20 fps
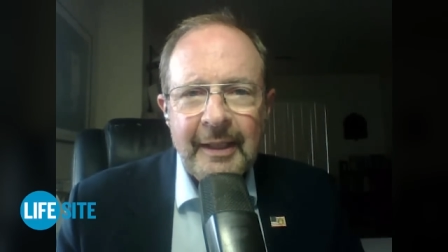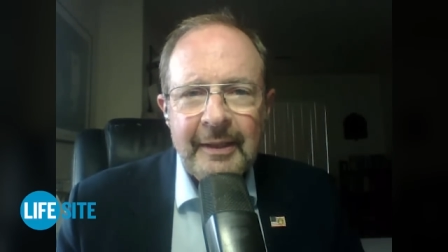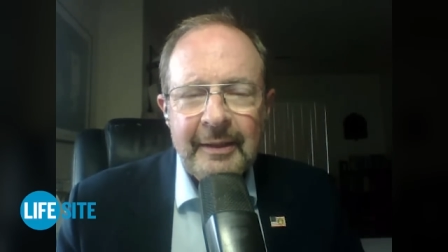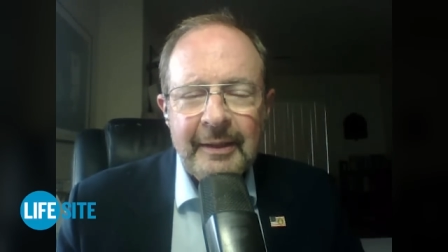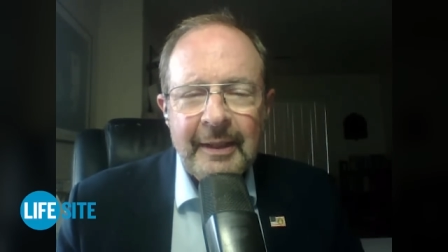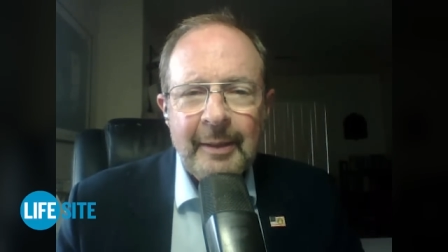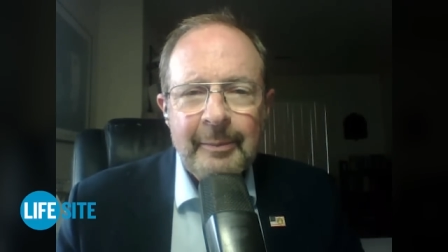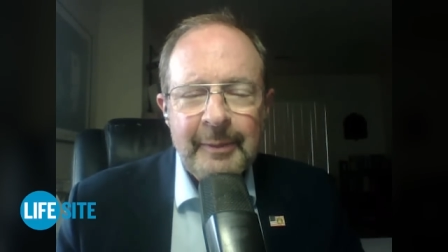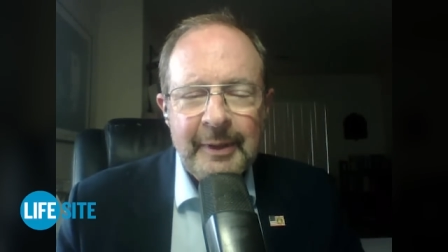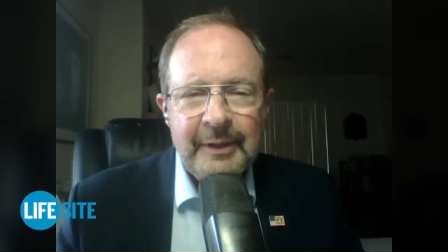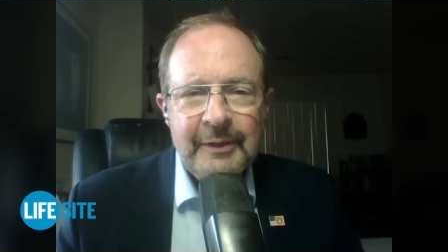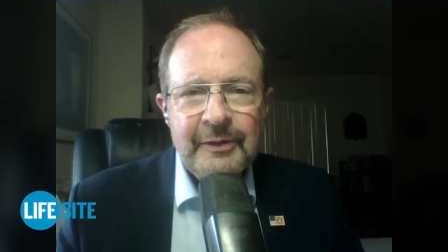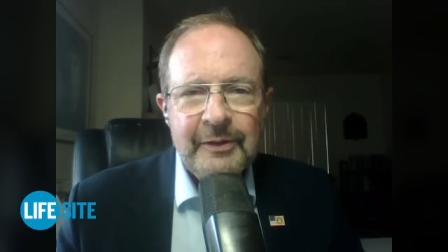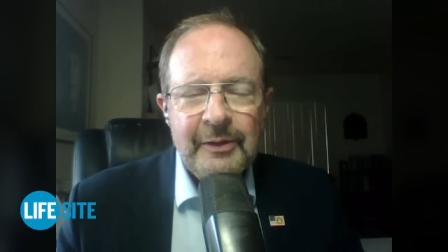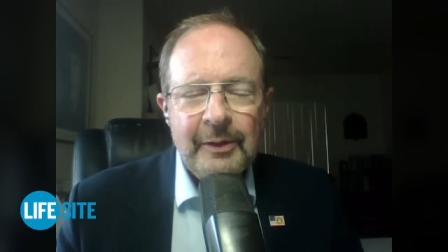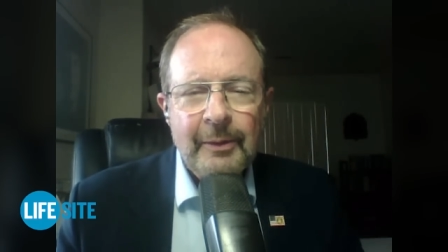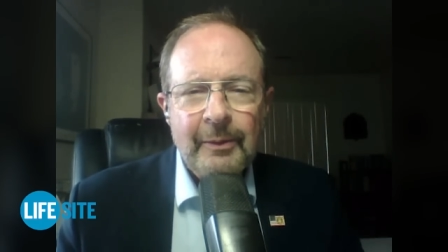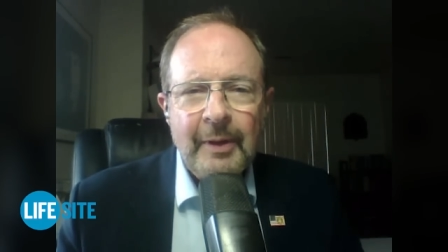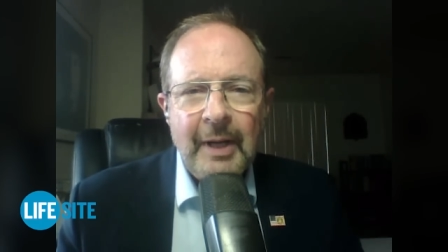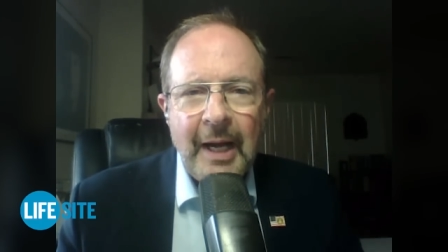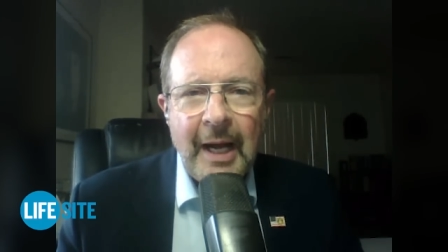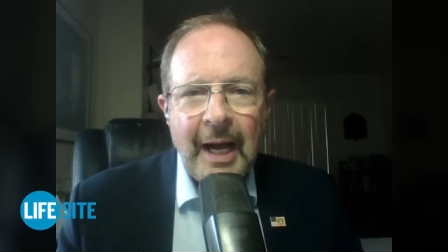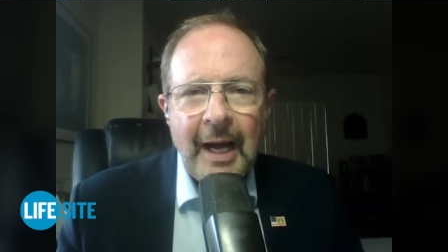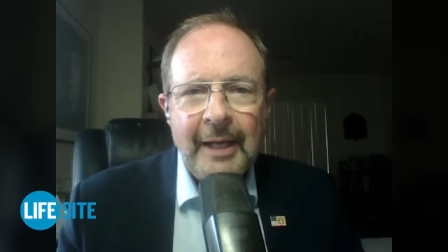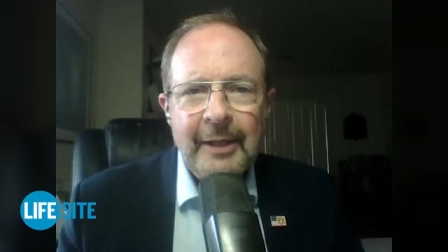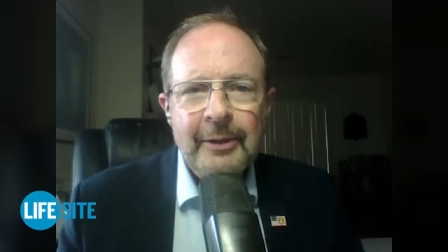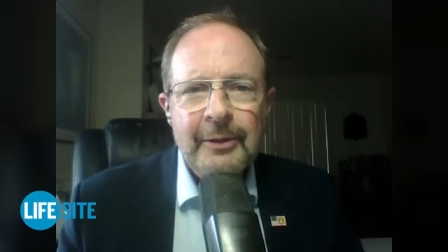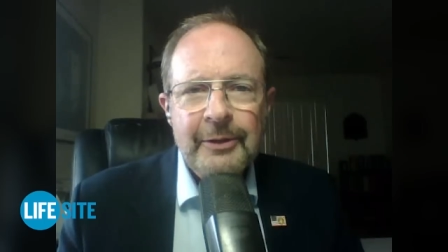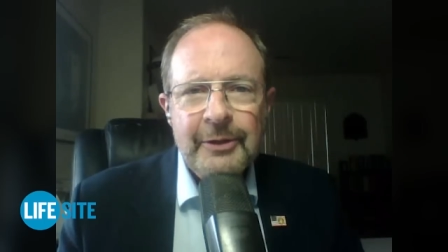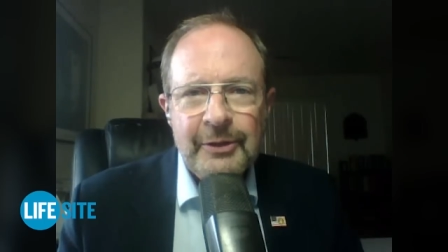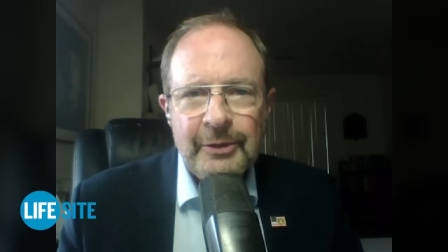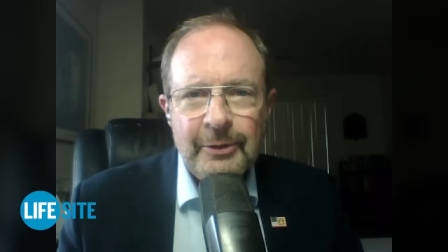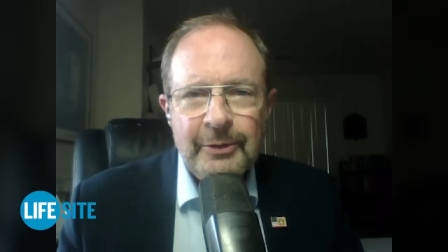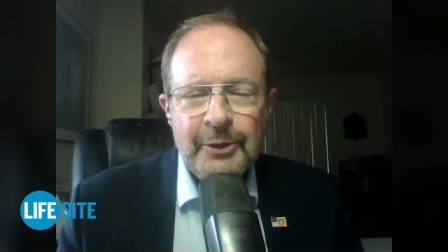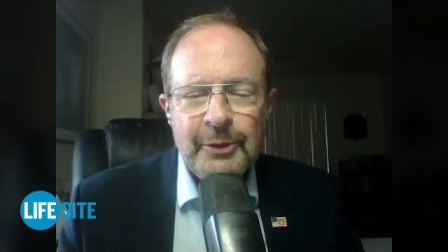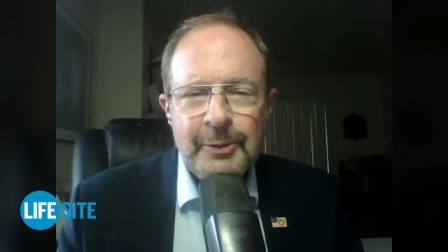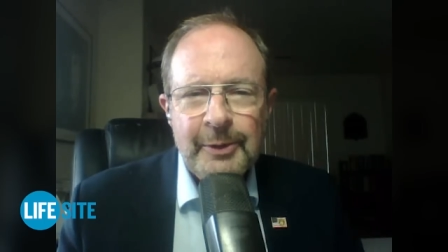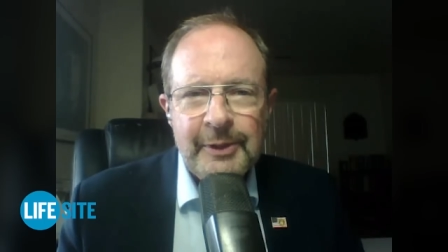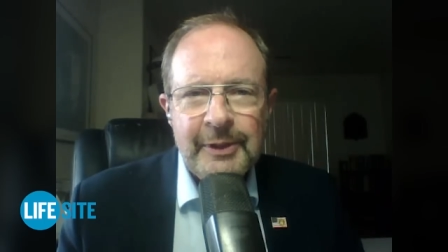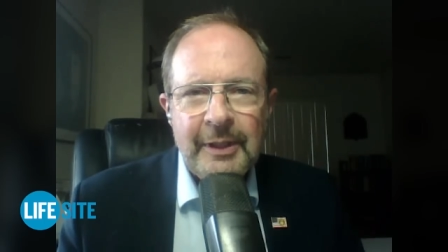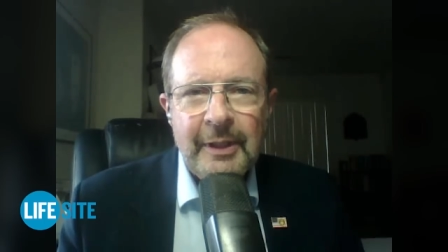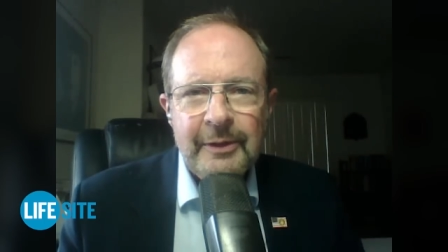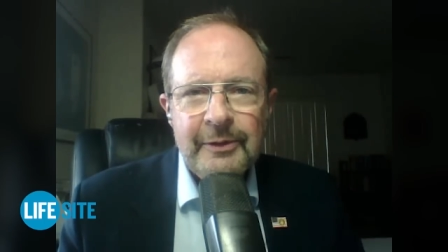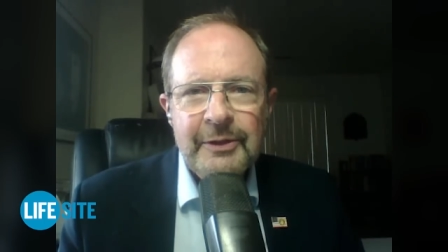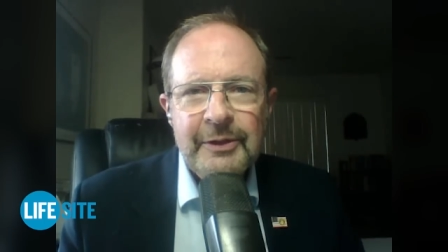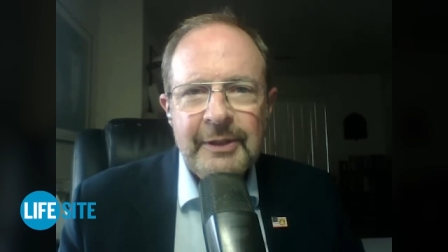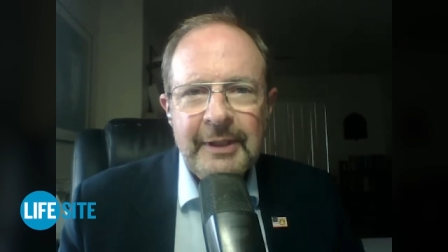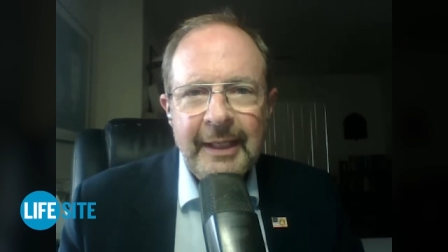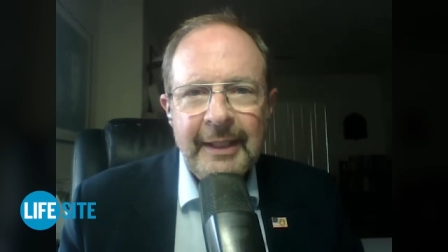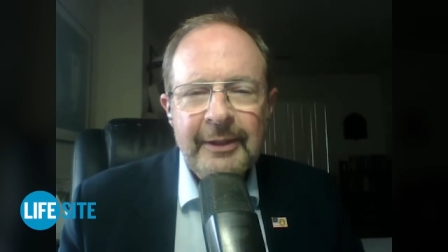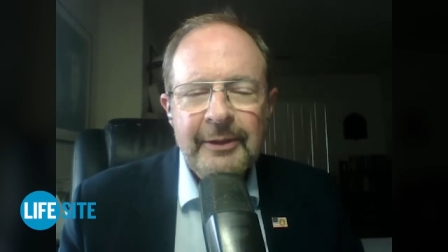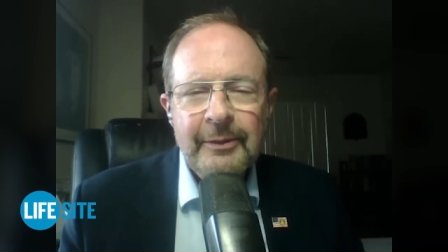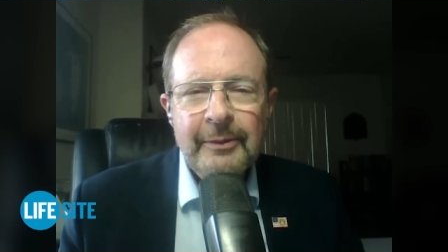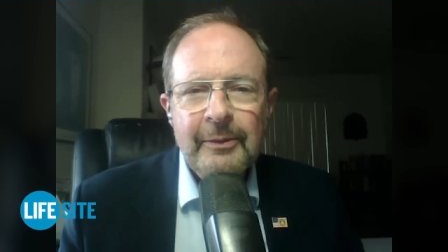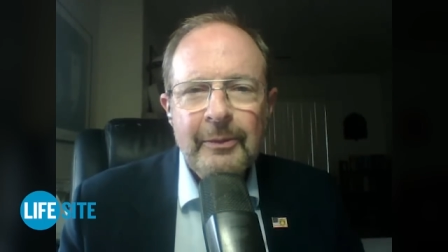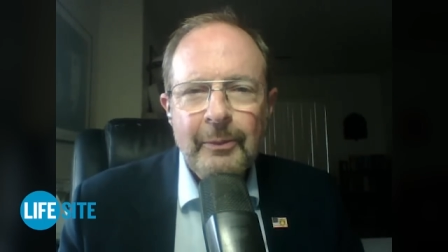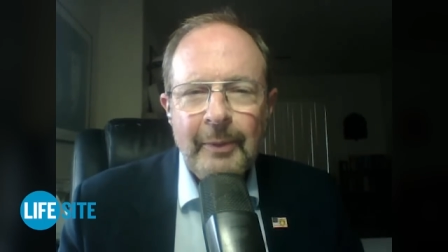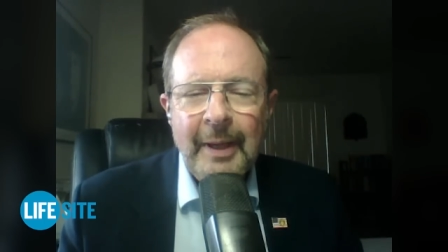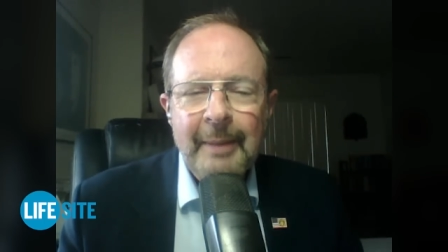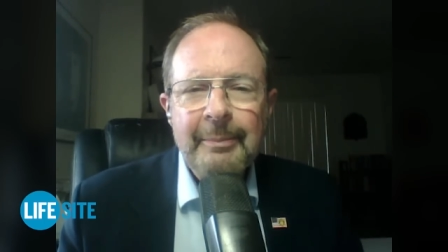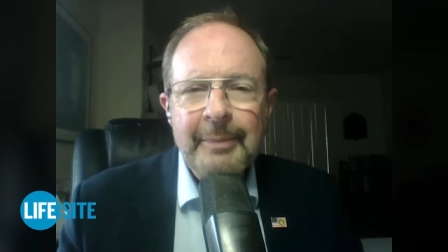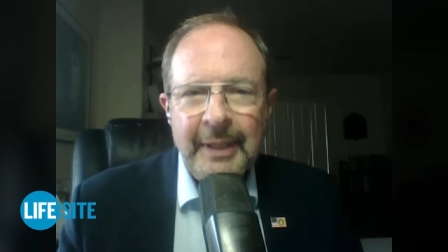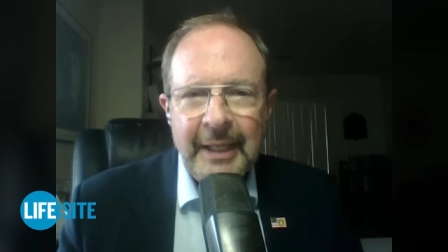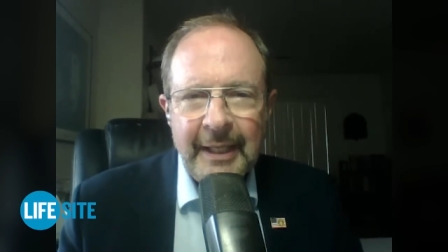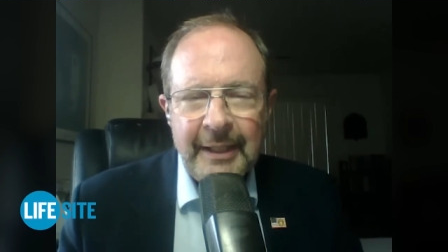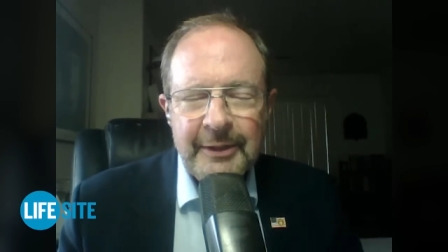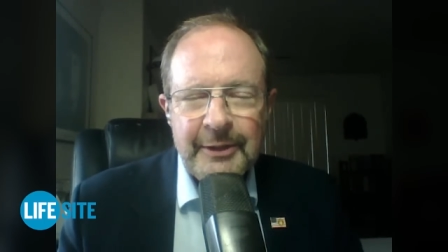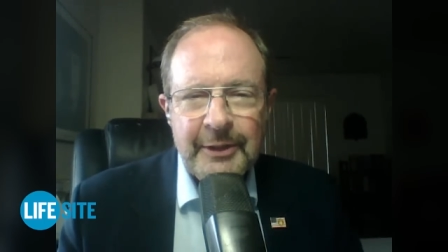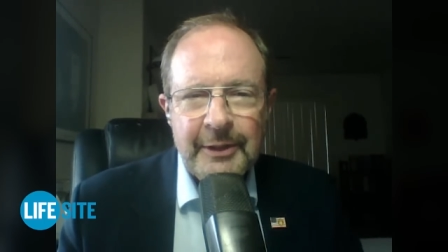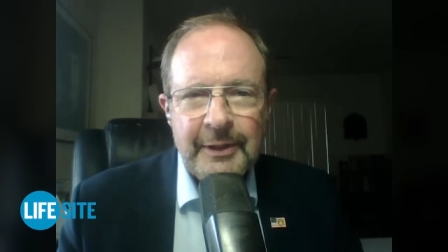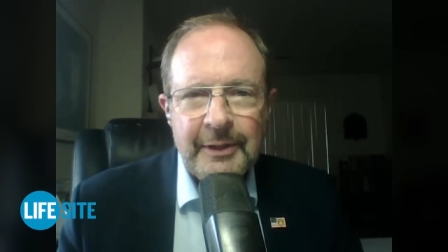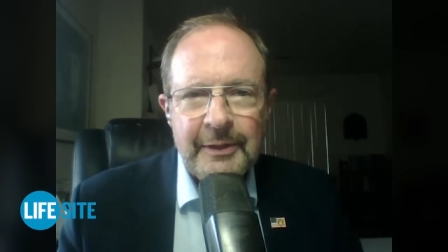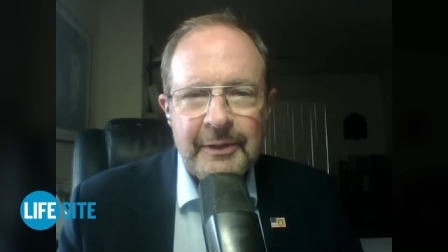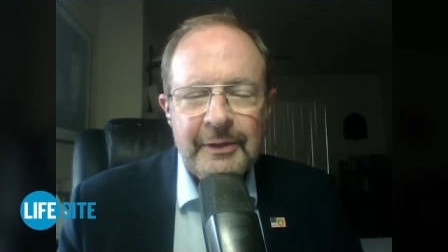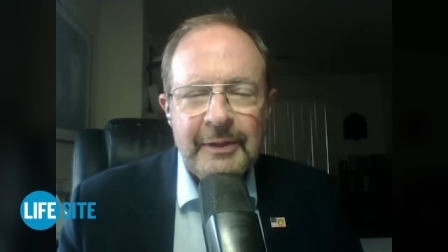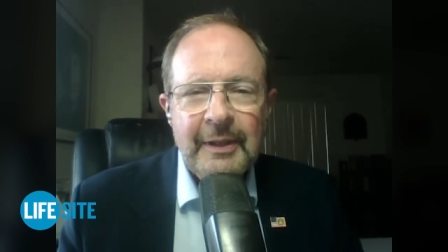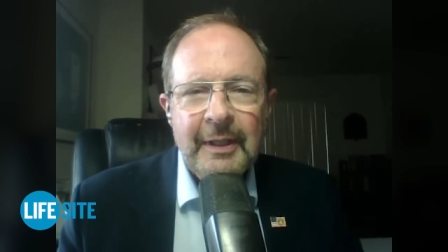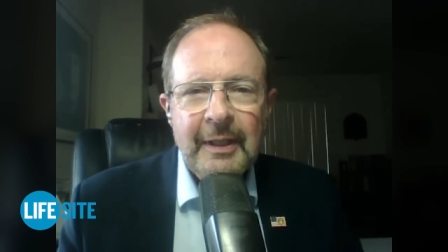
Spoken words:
and that means, higher search results take you to web pages